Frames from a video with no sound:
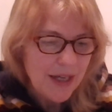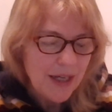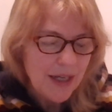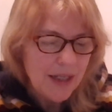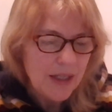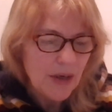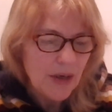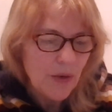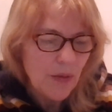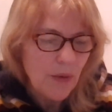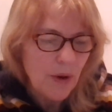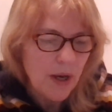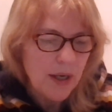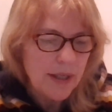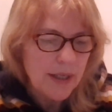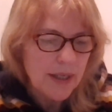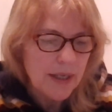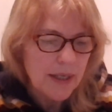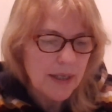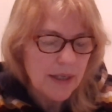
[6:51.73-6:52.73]
I don't
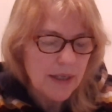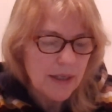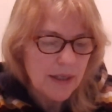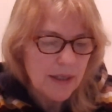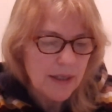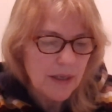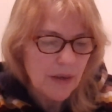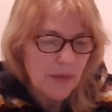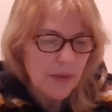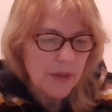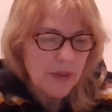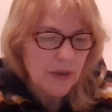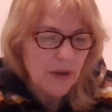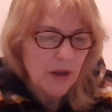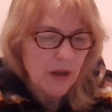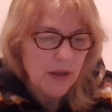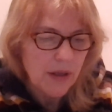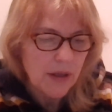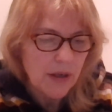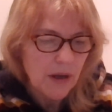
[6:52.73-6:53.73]
want it, said
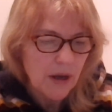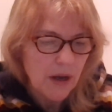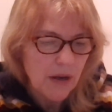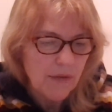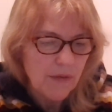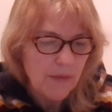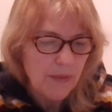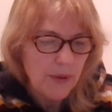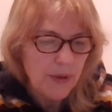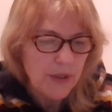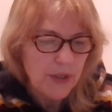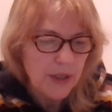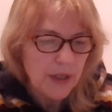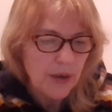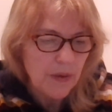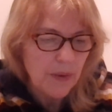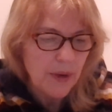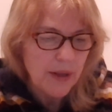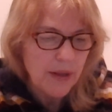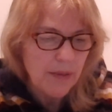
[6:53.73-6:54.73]
Raskolnikov, pushing
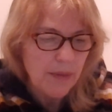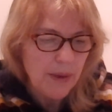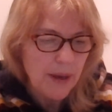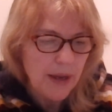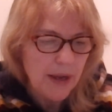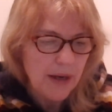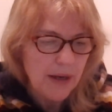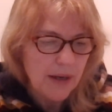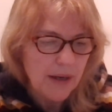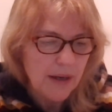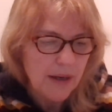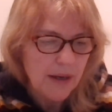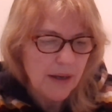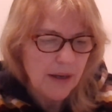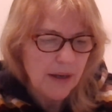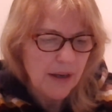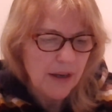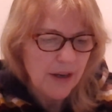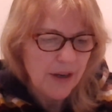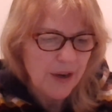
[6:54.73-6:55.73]
away the pen.
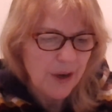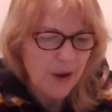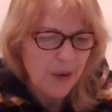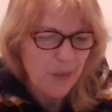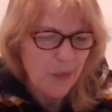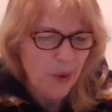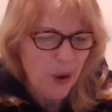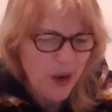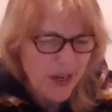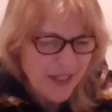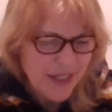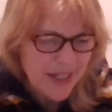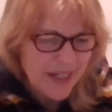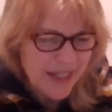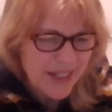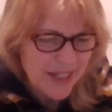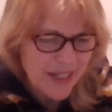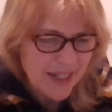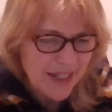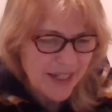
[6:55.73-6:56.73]
Not want
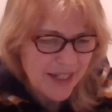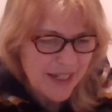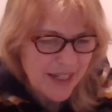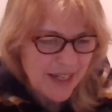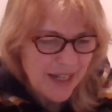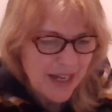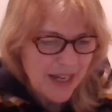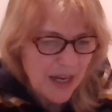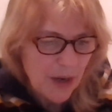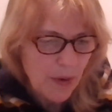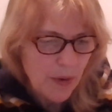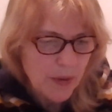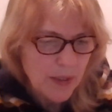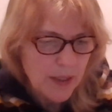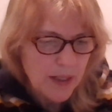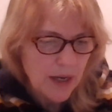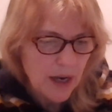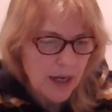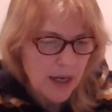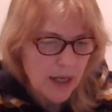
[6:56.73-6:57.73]
it? I won't
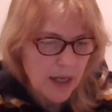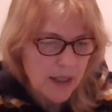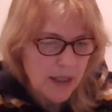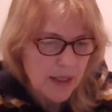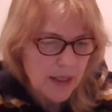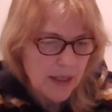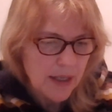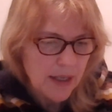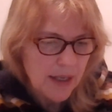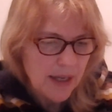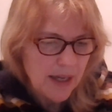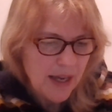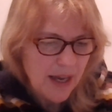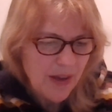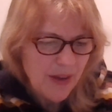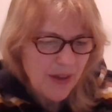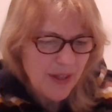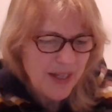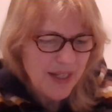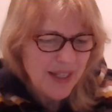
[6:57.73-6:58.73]
sign it.
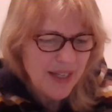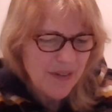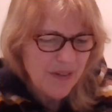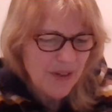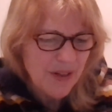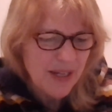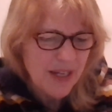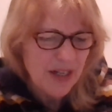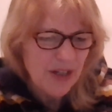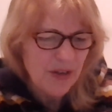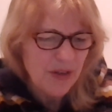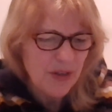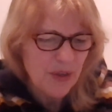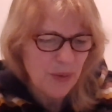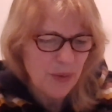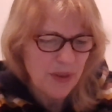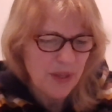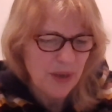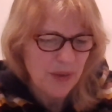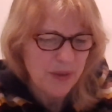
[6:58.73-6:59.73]
How the devil can you do
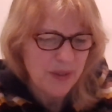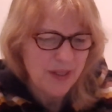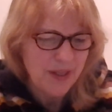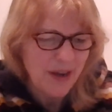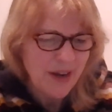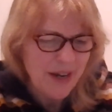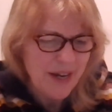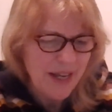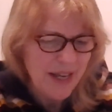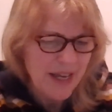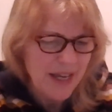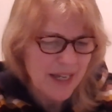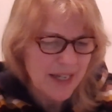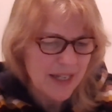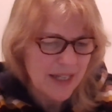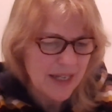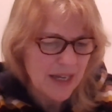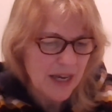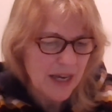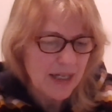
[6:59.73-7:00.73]
without signing
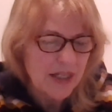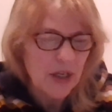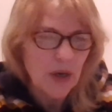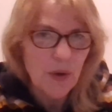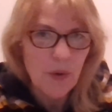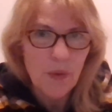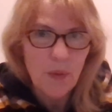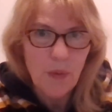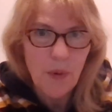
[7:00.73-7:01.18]
it? I don't